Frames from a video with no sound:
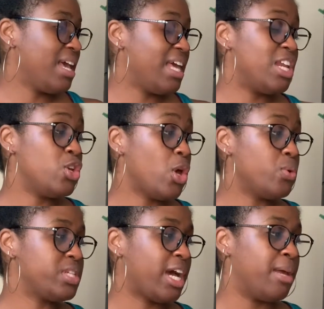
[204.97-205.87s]
and in
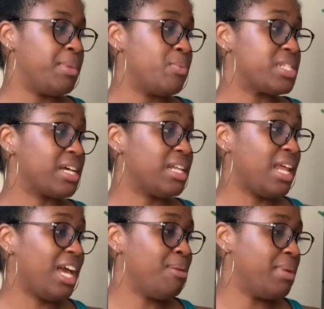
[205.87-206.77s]
no time he was
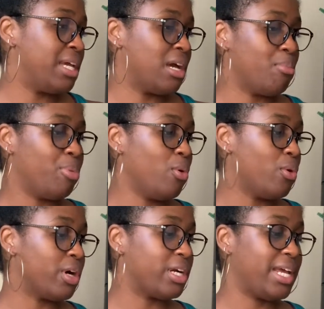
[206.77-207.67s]
climbing
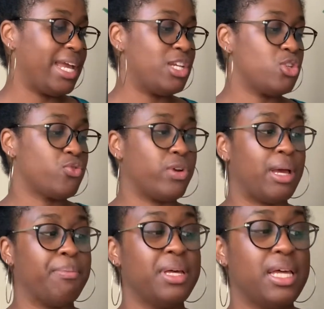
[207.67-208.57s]
aboard a
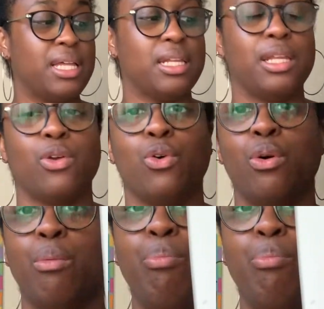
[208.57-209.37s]
trim little